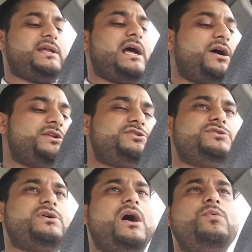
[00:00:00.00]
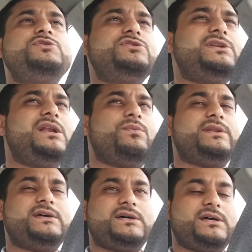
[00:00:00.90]
That how did you how would you deal
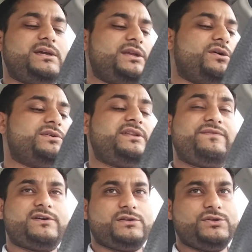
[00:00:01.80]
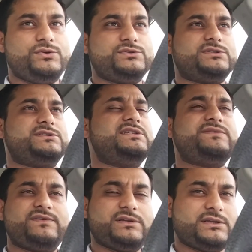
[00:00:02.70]
with uh, you know difficult users?
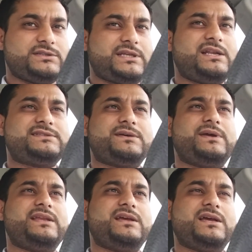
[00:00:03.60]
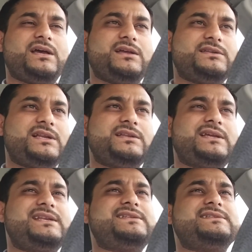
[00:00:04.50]
This, uh, tell us some uh, uh,
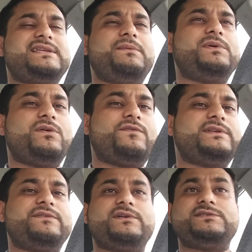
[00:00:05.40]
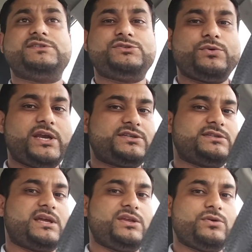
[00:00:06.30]
tell us an example of a difficult
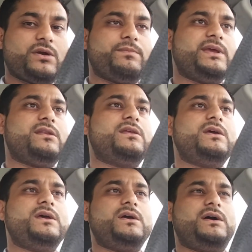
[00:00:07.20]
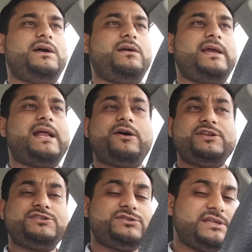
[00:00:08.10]
situation that you have been, uh, and how
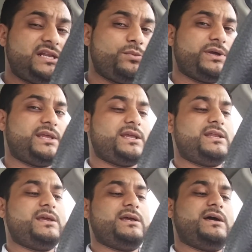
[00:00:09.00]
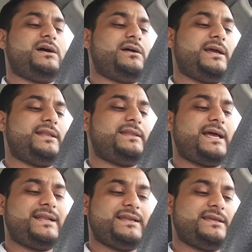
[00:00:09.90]
did you deal with it? and
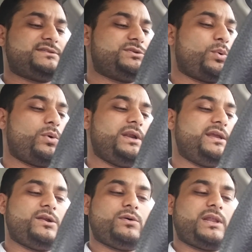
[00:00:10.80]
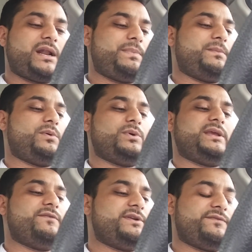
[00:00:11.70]
that is totally you know a lot of people will
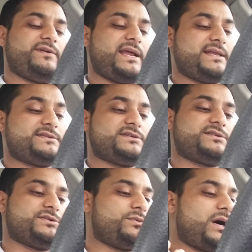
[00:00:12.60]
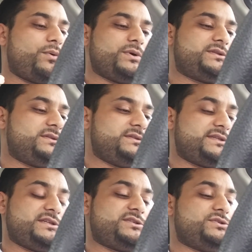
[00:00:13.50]
give you different answers. So I would
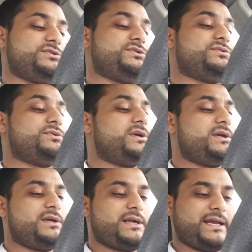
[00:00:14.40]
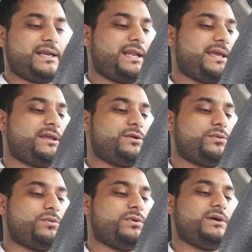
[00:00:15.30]
suggest you to kind of like you
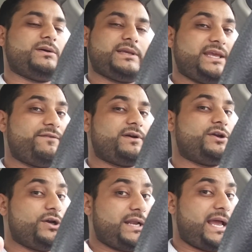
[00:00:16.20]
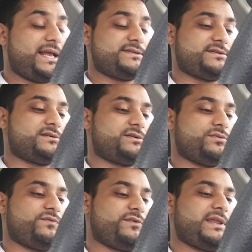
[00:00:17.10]
know give a good answer
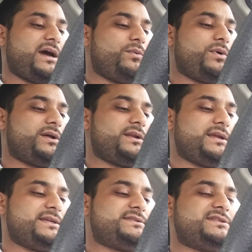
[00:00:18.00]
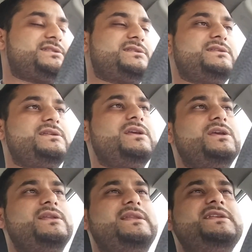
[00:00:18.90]
for that one. It's just
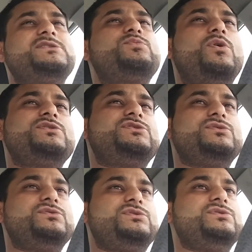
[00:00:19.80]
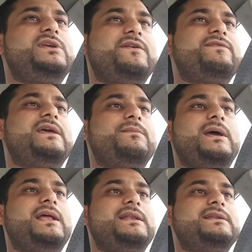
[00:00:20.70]
they just want you to give
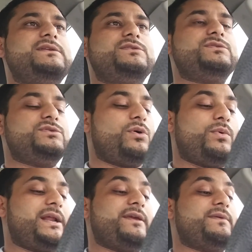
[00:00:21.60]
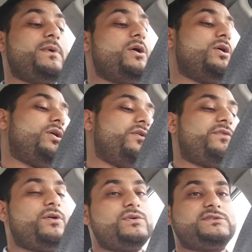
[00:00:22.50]
them. A, you don't want to give them. Oh,
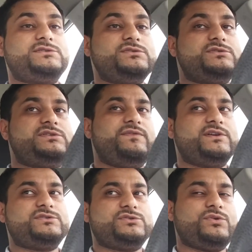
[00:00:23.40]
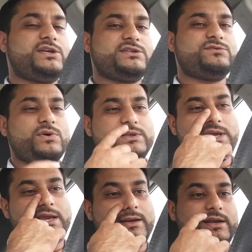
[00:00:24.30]
there was a difficult situation one
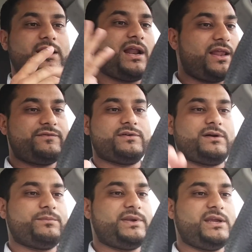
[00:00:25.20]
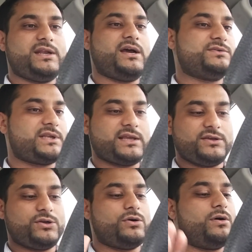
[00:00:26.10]
day, and then I left the company, and I was like,
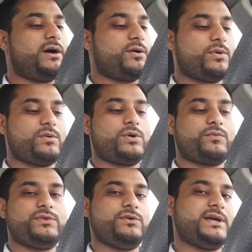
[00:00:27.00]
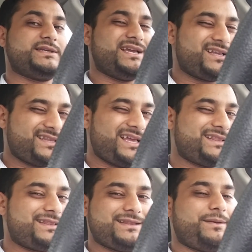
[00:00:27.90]
you know, I don't want to work with you guys.
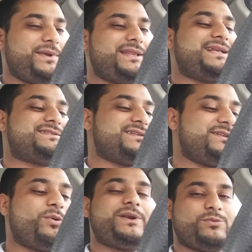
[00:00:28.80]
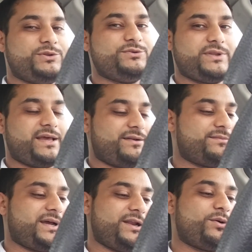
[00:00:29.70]
I mean, that's nobody will do that.
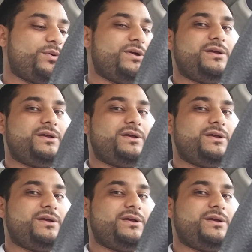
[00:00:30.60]
I know.